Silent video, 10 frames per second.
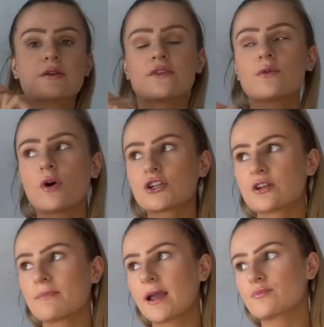watched
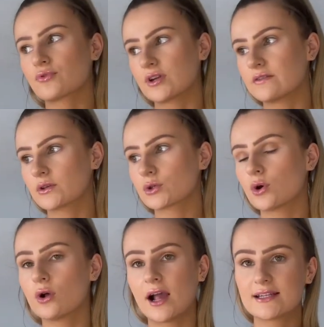my previous haul,
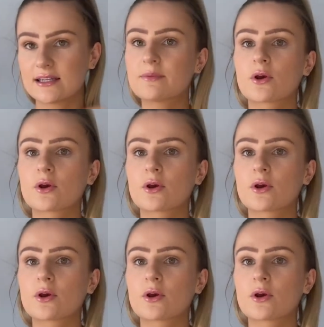I did pick up a